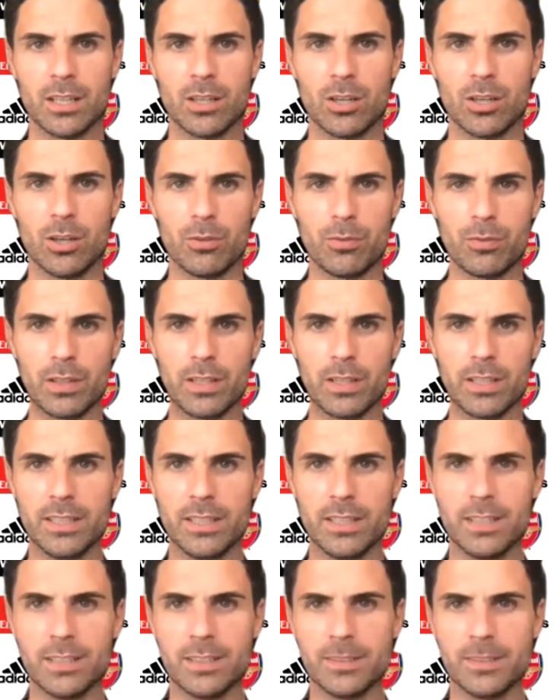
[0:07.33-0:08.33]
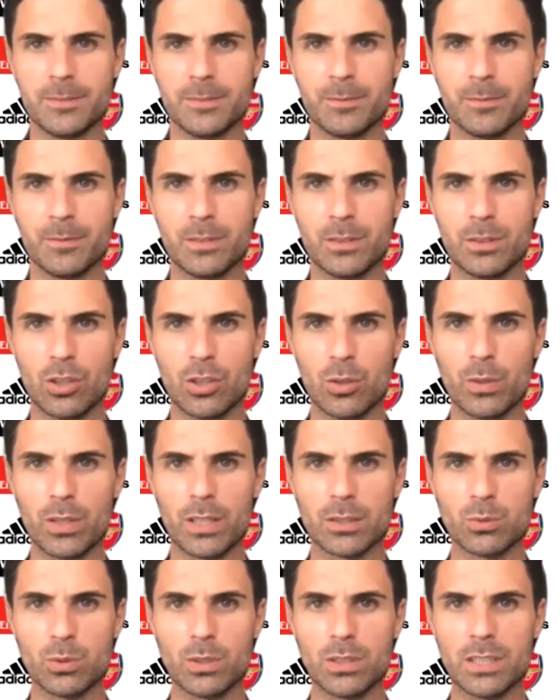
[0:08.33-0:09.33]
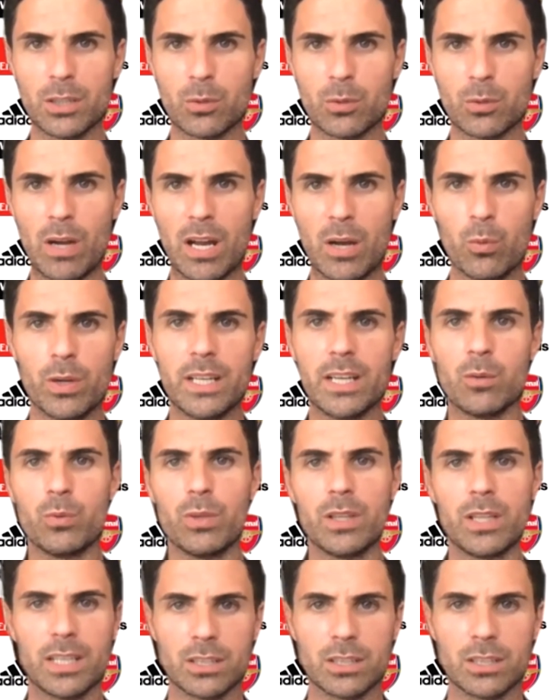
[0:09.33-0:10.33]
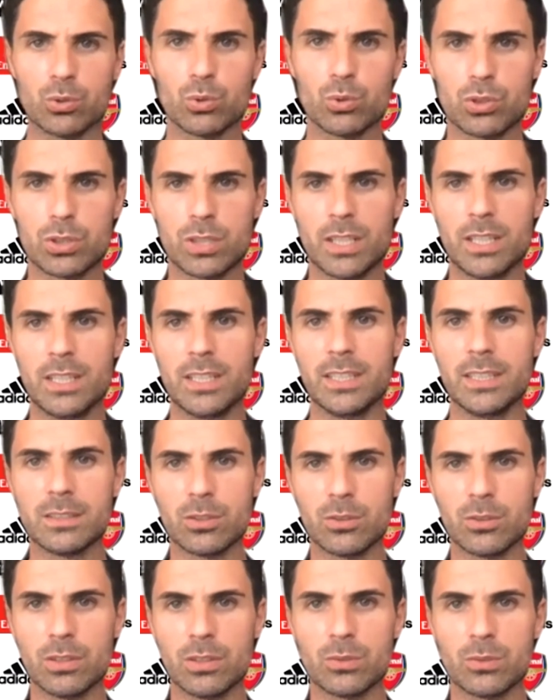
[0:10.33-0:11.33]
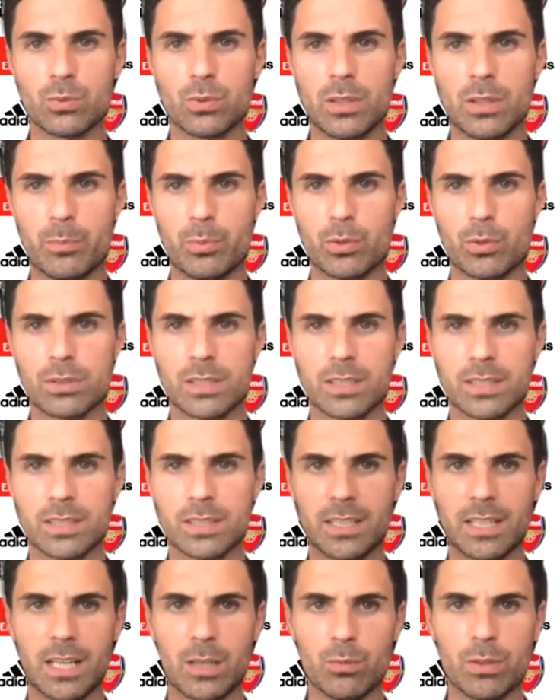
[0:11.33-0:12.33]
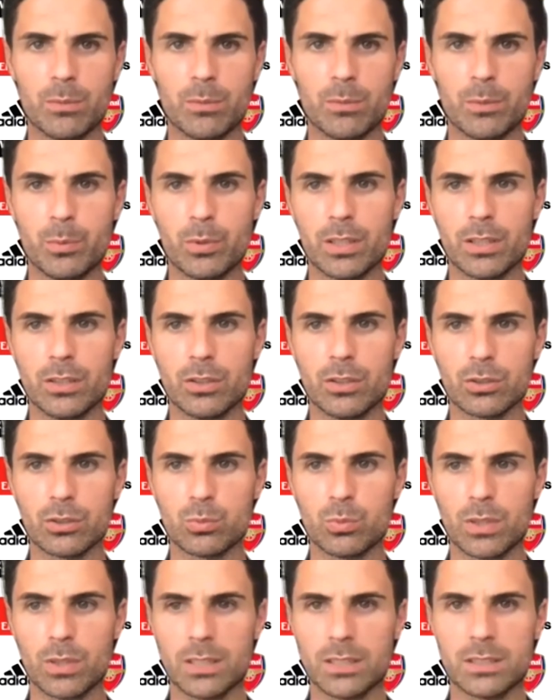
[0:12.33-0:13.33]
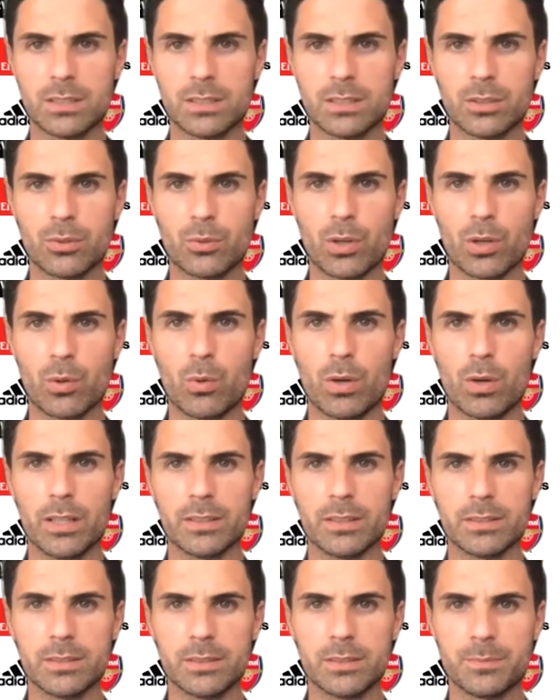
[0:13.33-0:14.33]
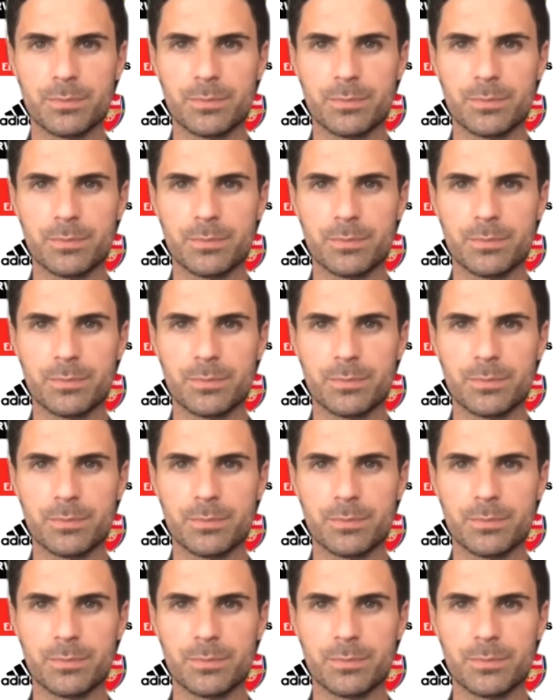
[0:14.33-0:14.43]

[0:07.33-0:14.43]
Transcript: Hopefully, you know, we can do it the right way and we can sustain it. So it's really important that now everybody does what is required.